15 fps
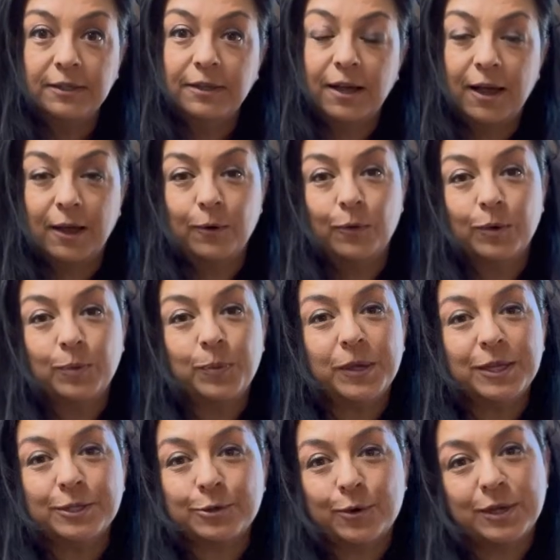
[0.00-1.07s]
I would be
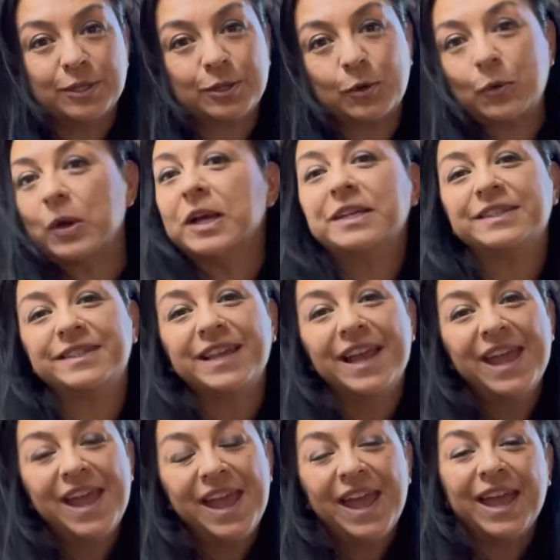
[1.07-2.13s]
at Toys R Us
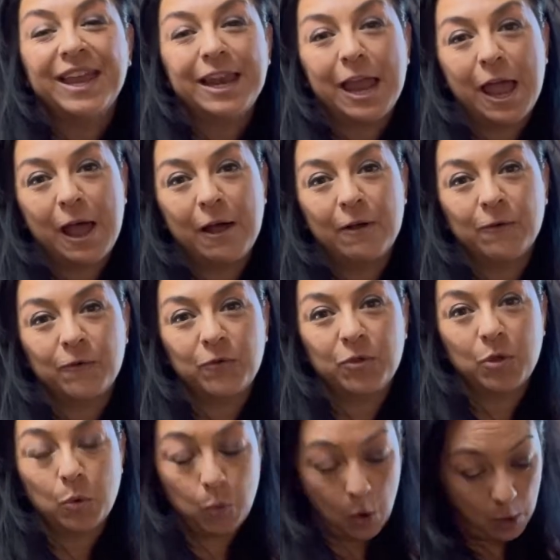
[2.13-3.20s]
and have
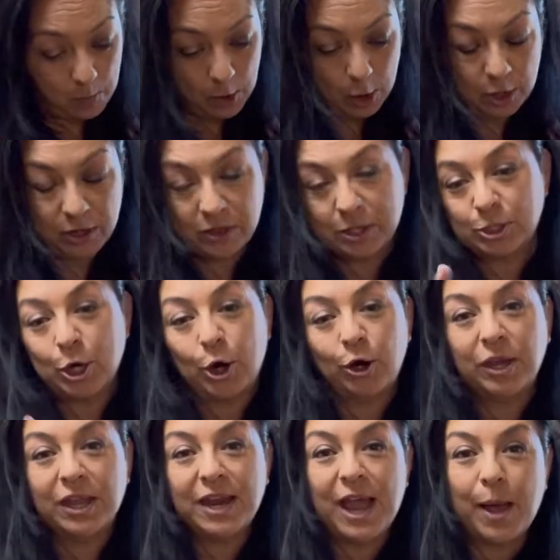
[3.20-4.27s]
the Walmart and the
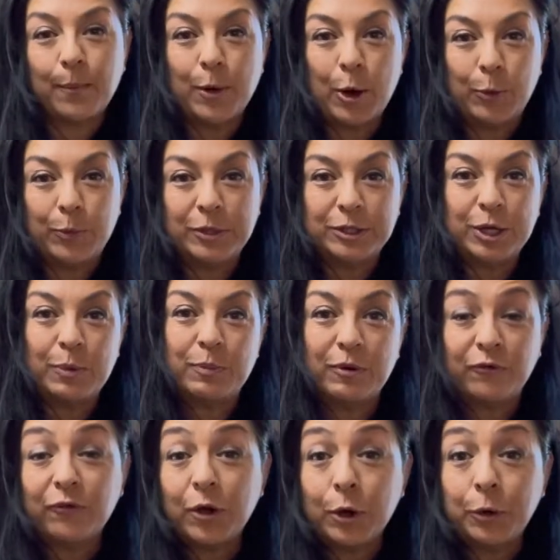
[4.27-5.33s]
Target app opened on my
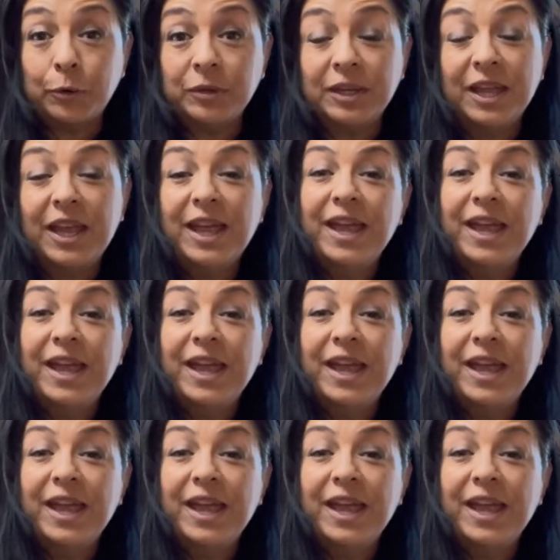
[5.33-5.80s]
phone